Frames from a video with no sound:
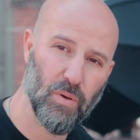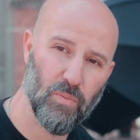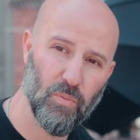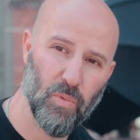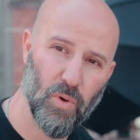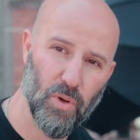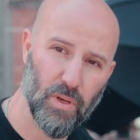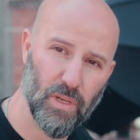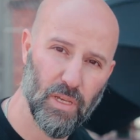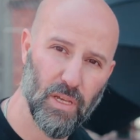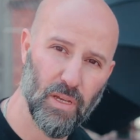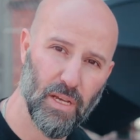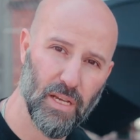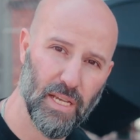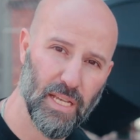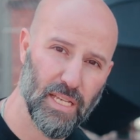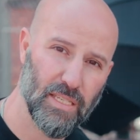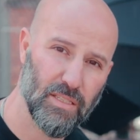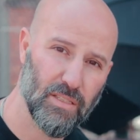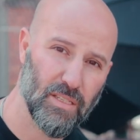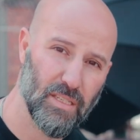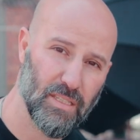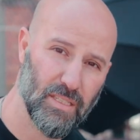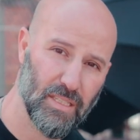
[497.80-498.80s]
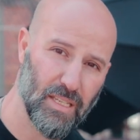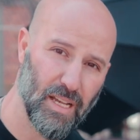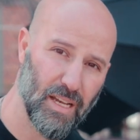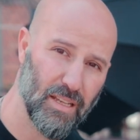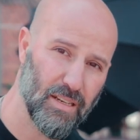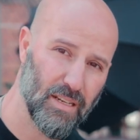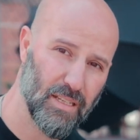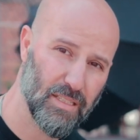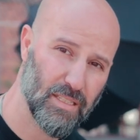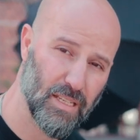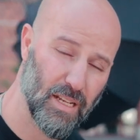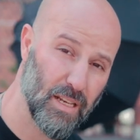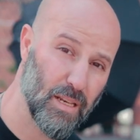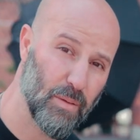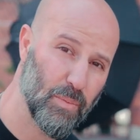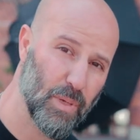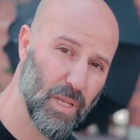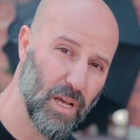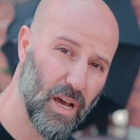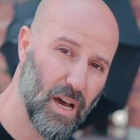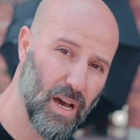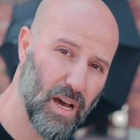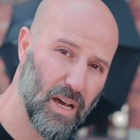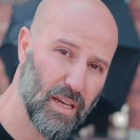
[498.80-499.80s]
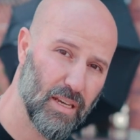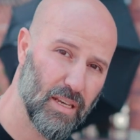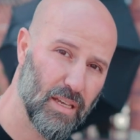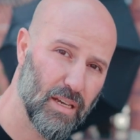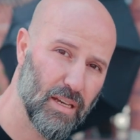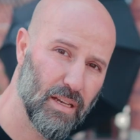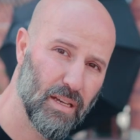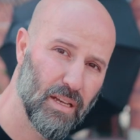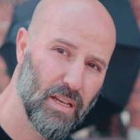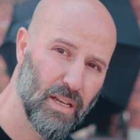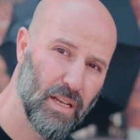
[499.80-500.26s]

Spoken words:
working against the sun, it's a little bit harder.